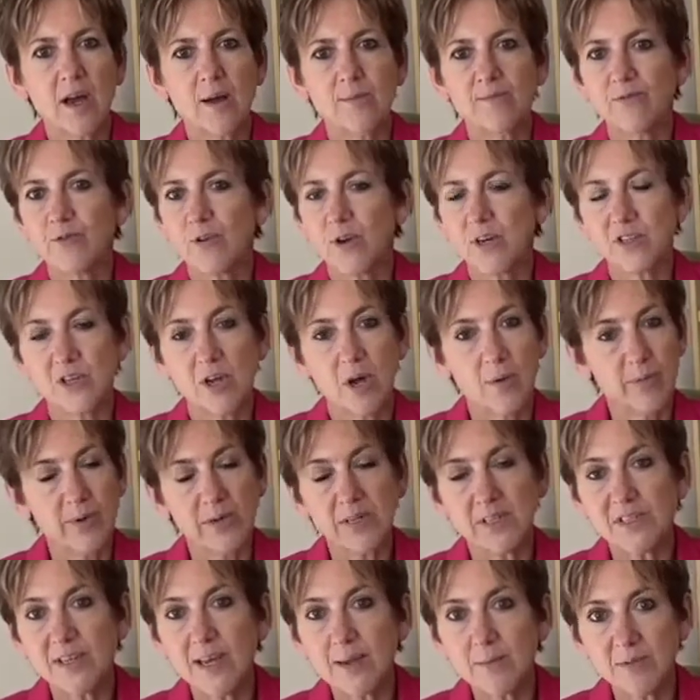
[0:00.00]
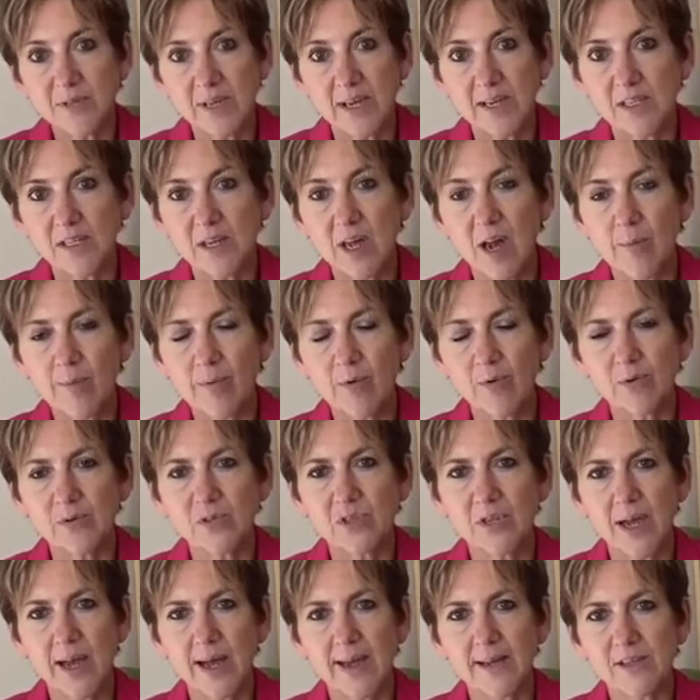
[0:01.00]
for example, in same-sex
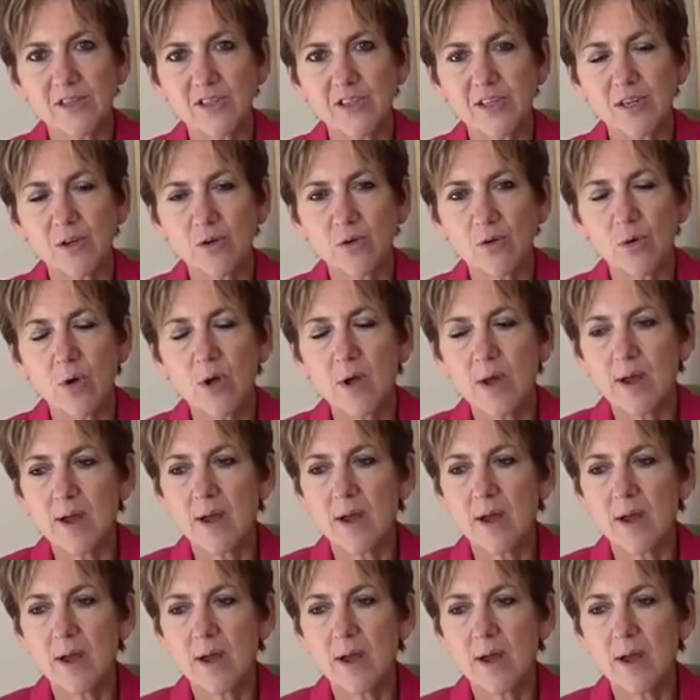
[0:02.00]
couples and single